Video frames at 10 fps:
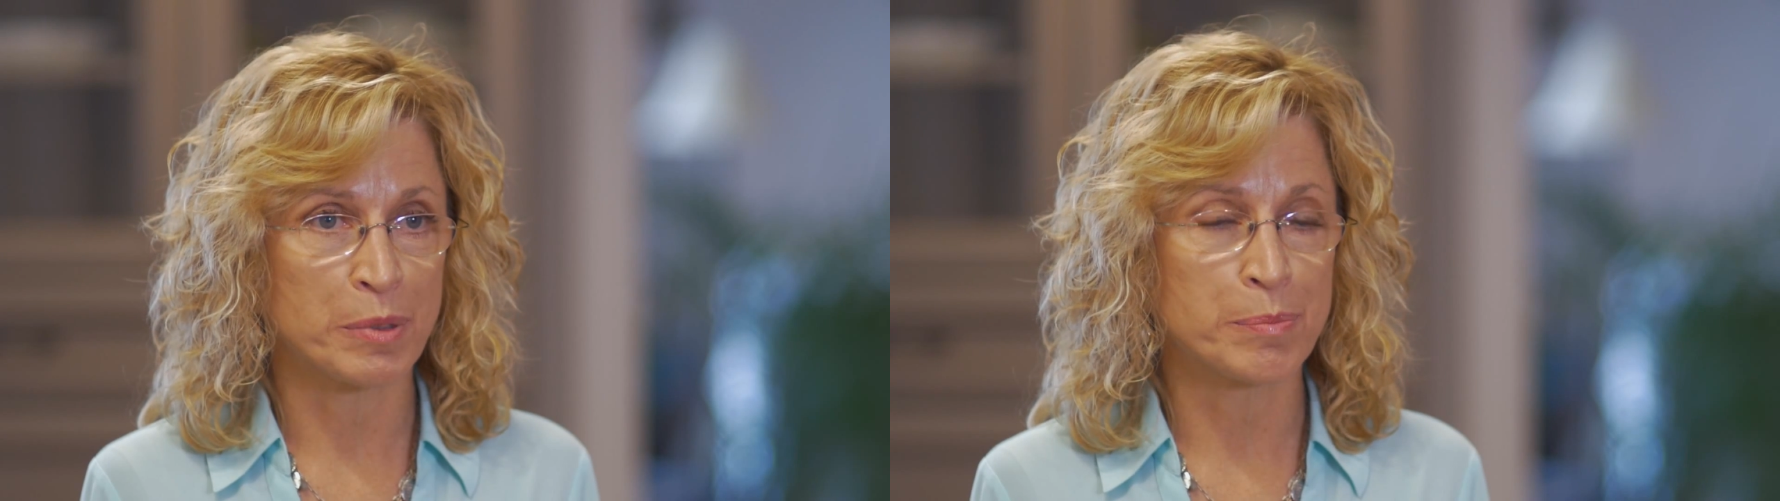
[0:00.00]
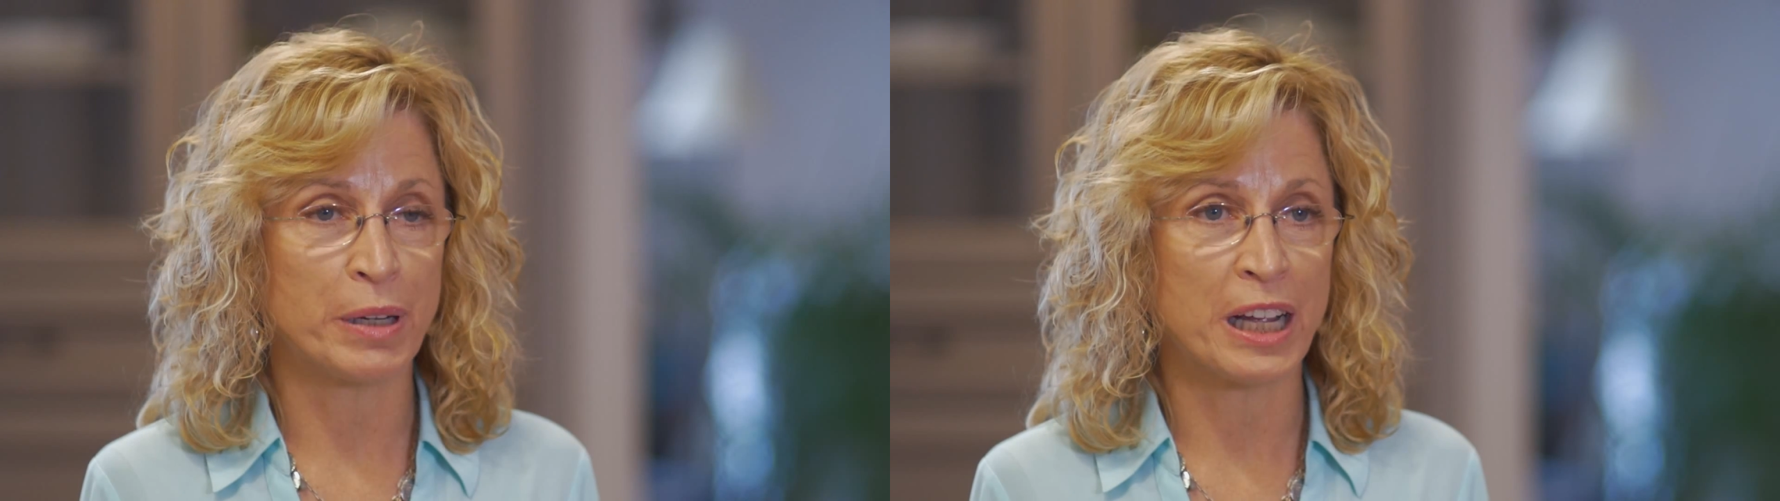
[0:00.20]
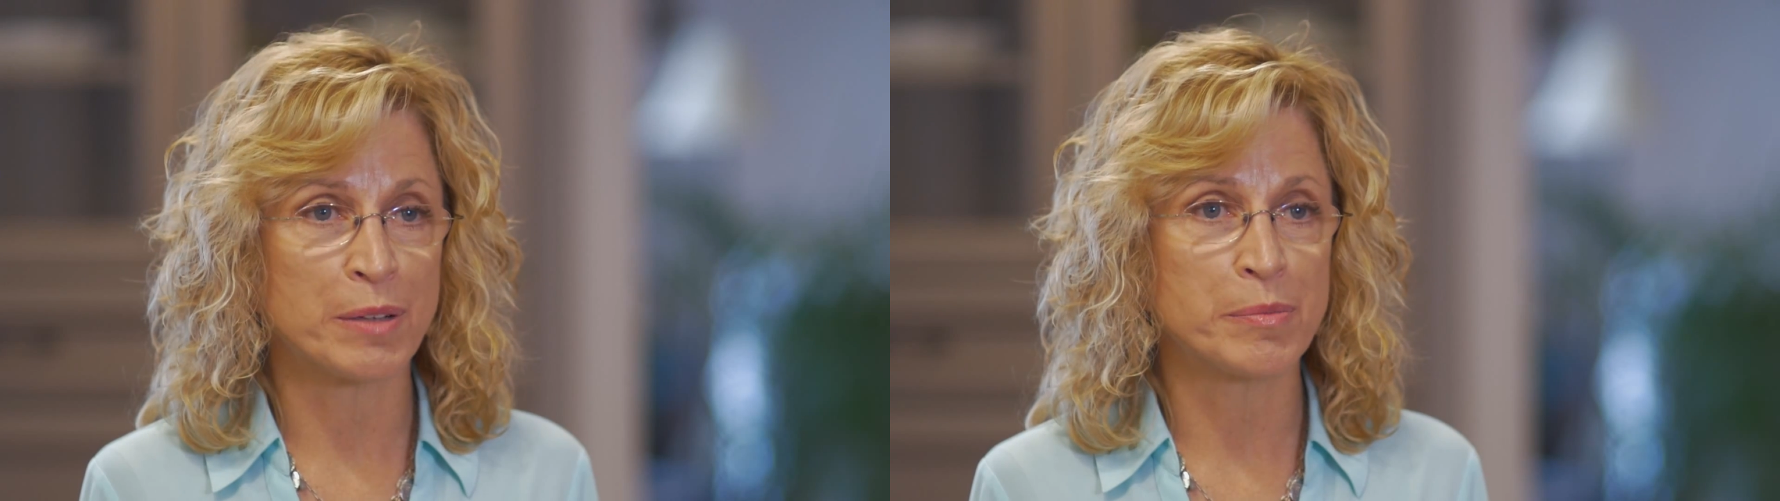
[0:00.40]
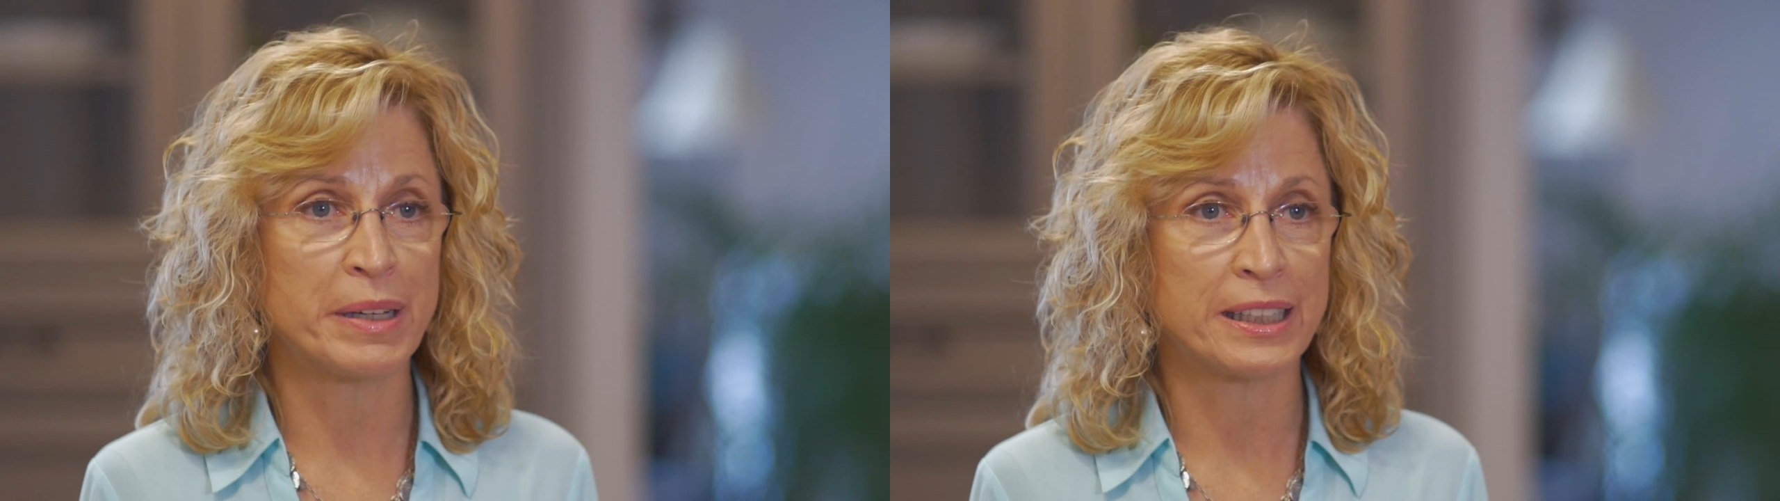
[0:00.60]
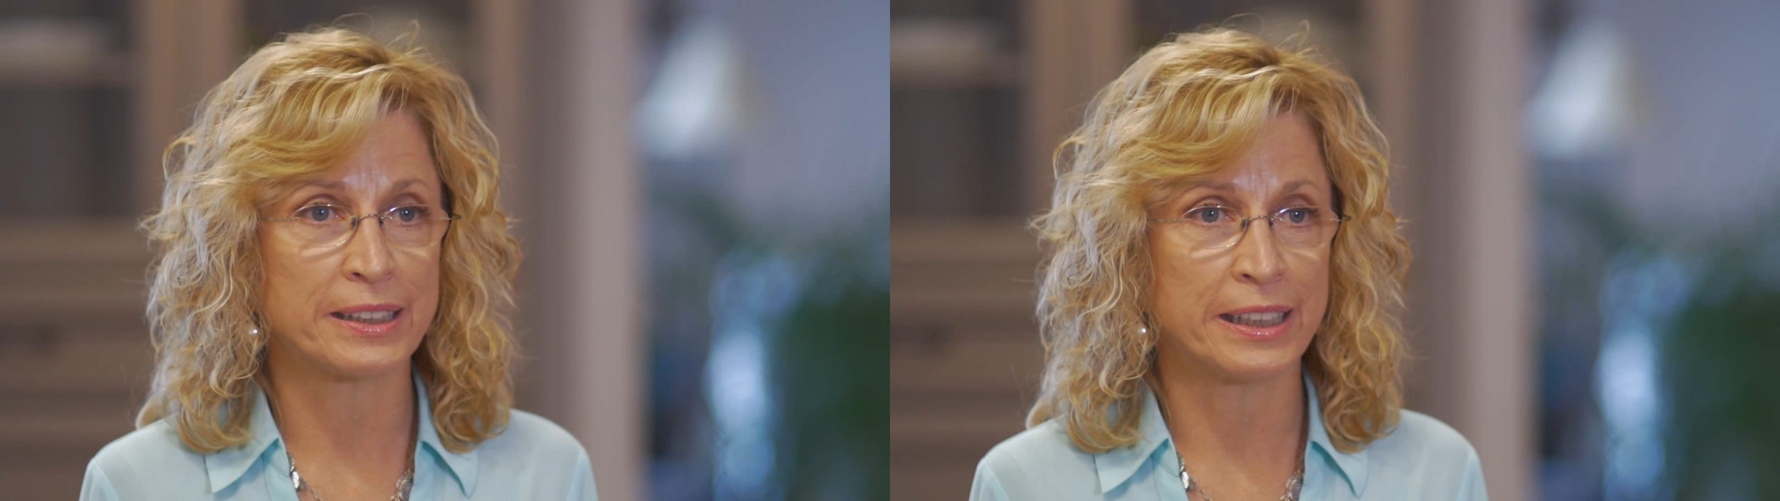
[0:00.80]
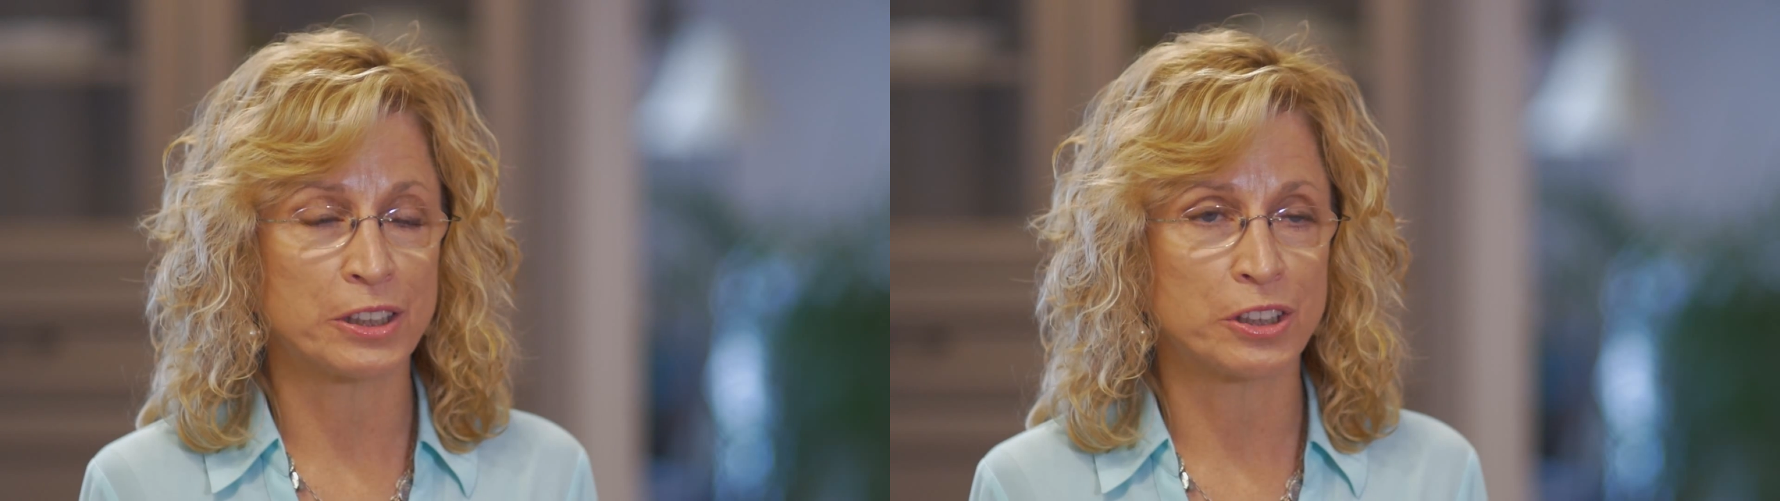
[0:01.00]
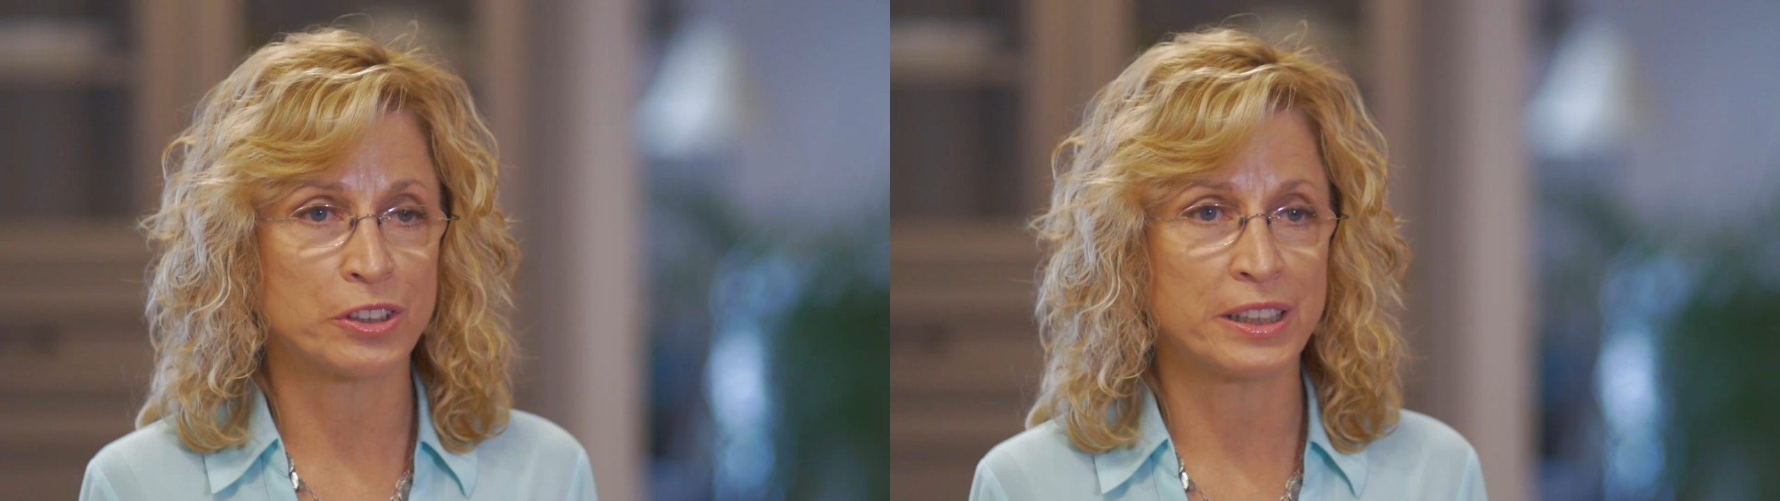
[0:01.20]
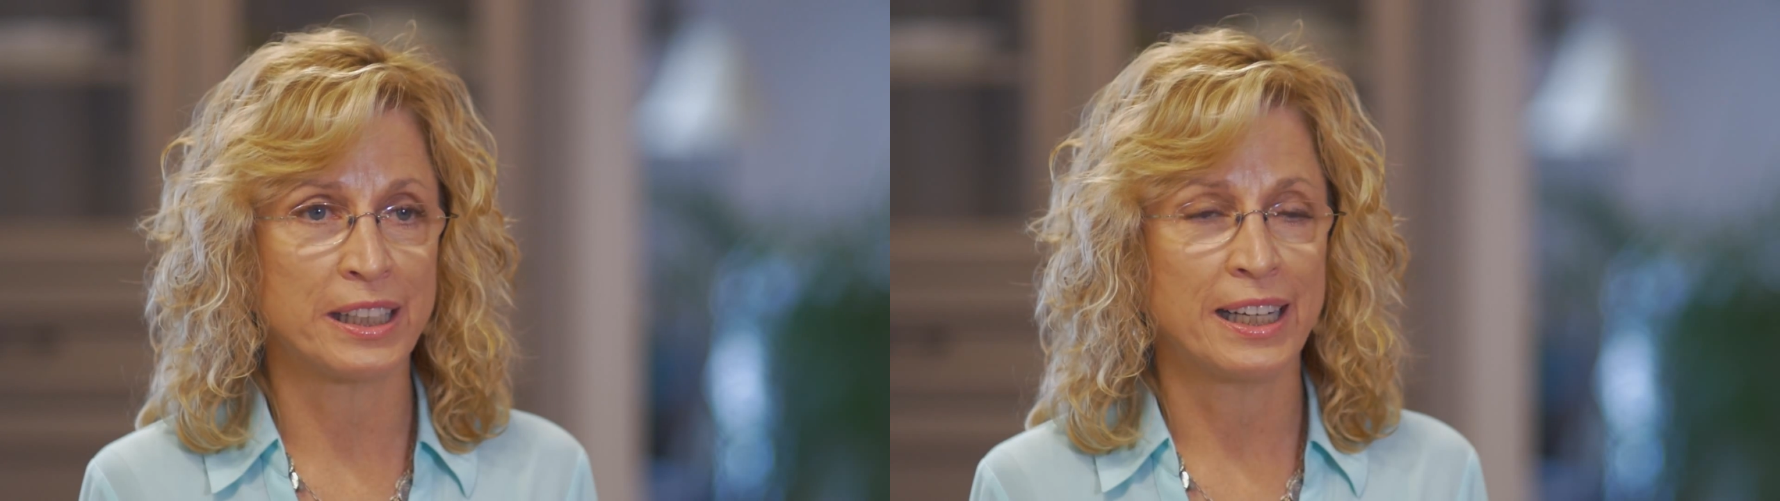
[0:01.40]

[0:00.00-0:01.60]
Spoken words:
But biomimetic dentistry